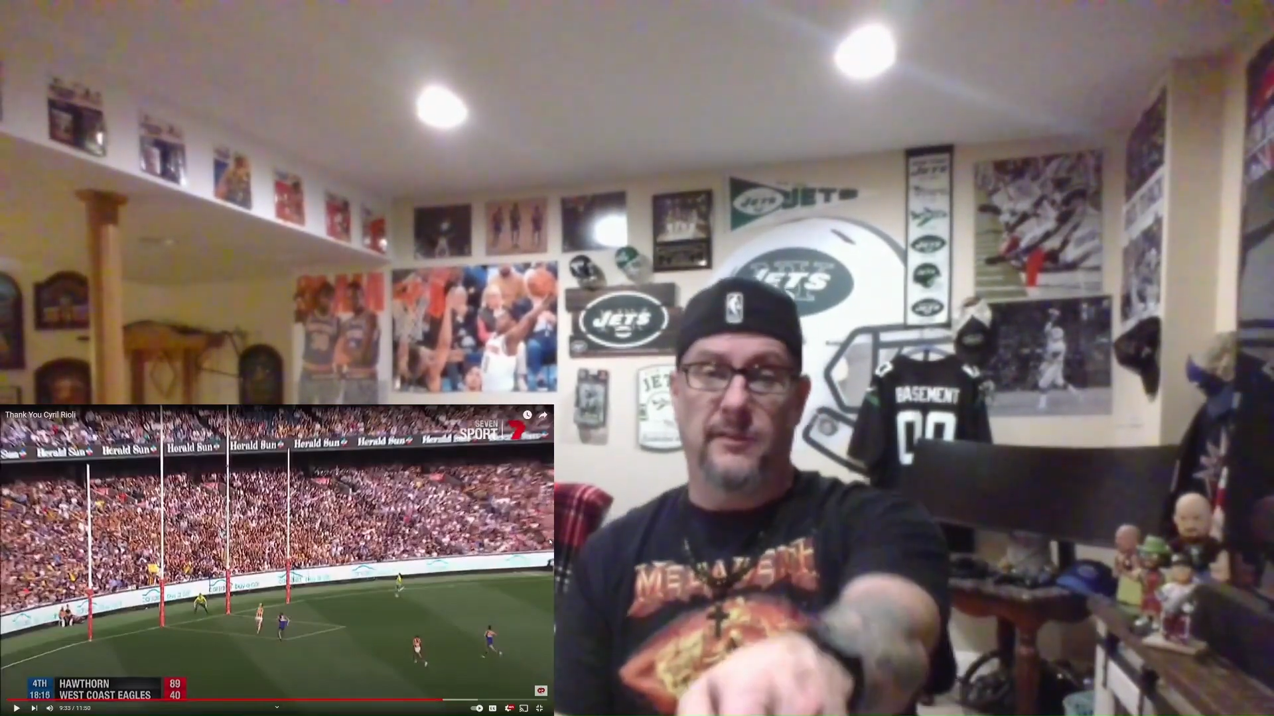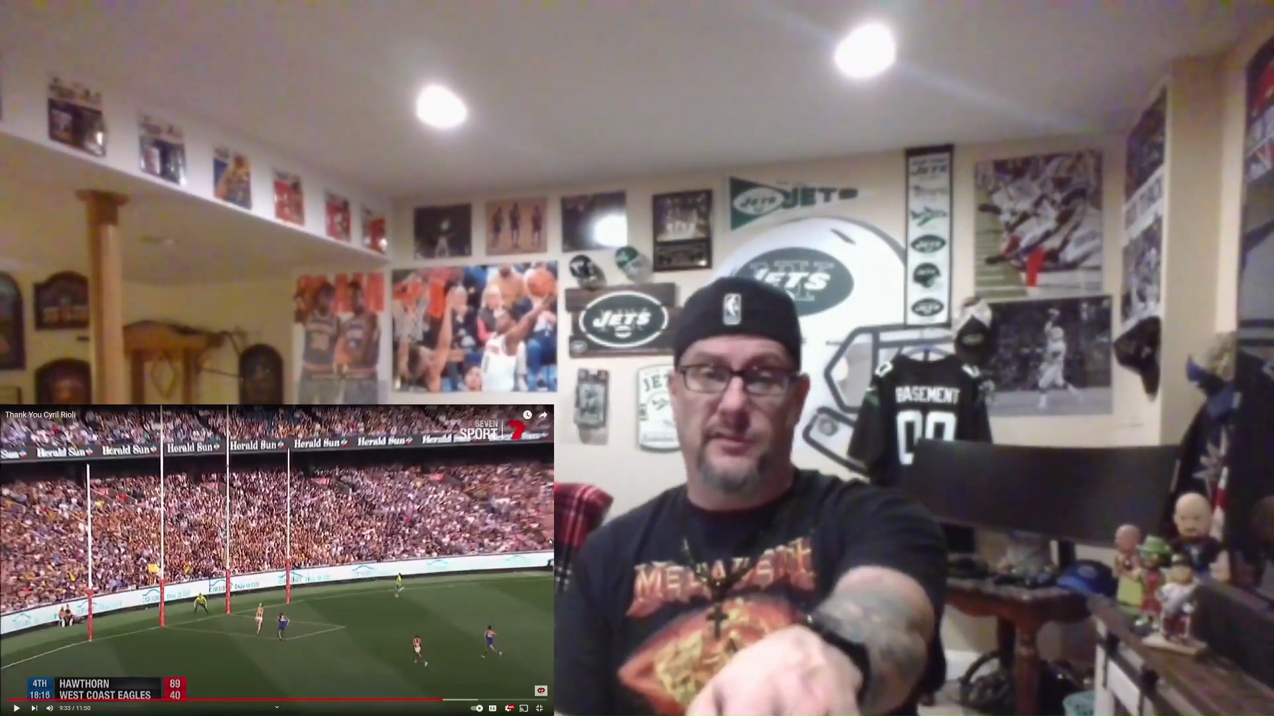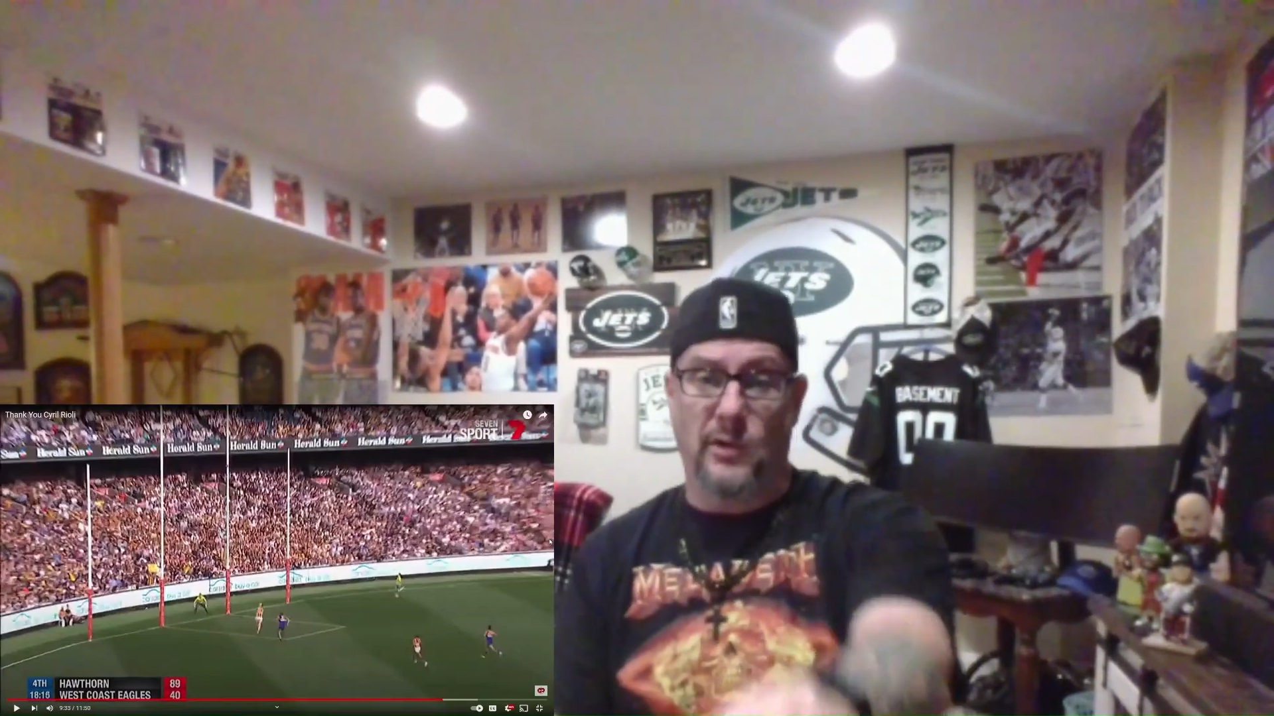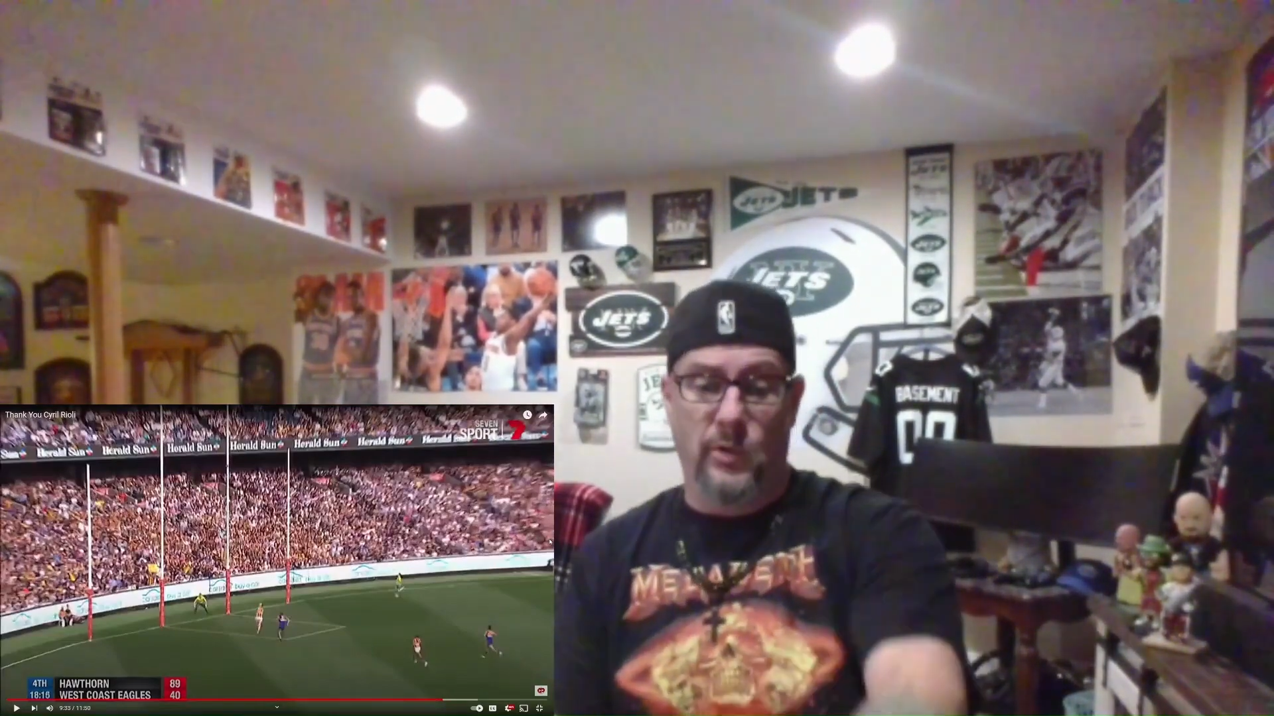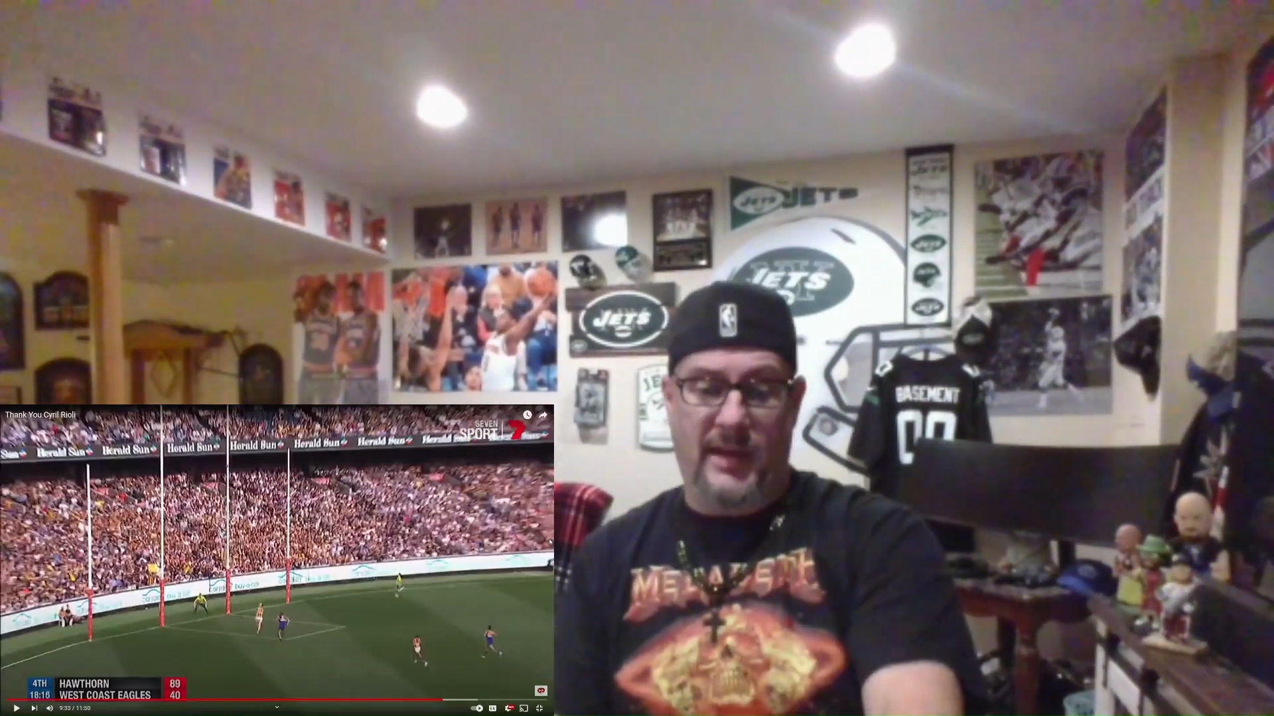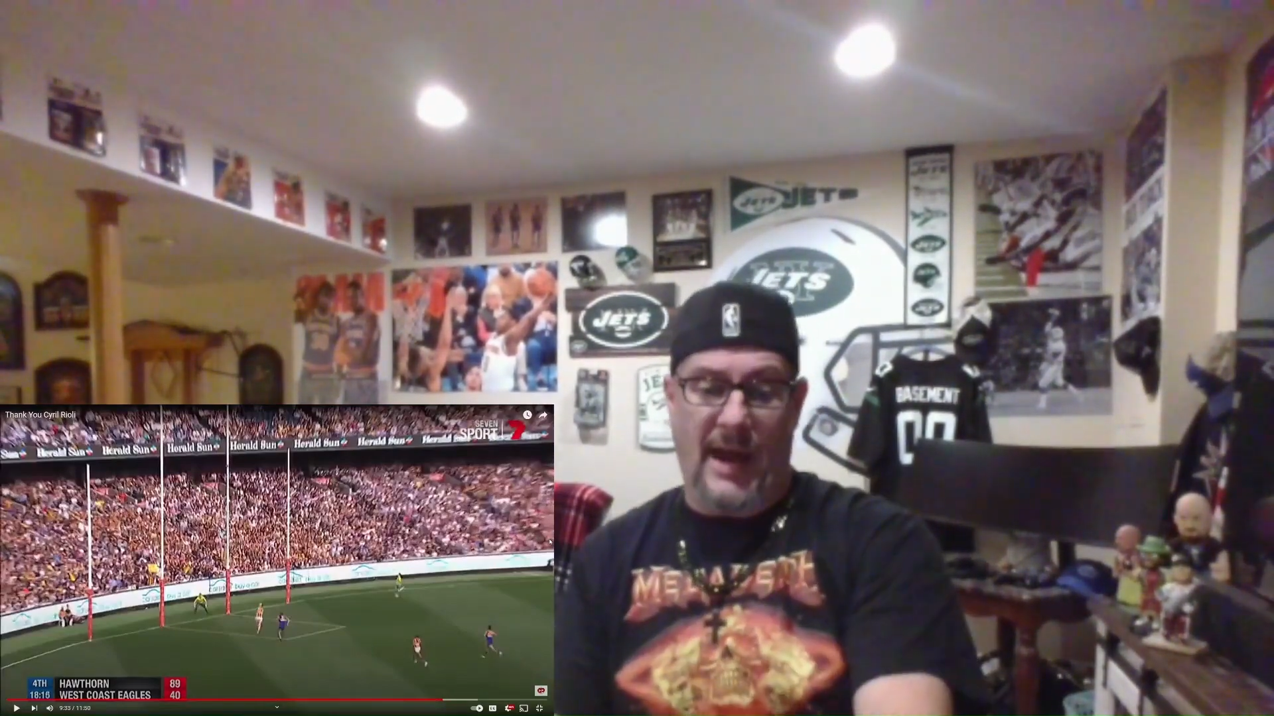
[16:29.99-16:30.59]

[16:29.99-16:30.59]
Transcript: this dude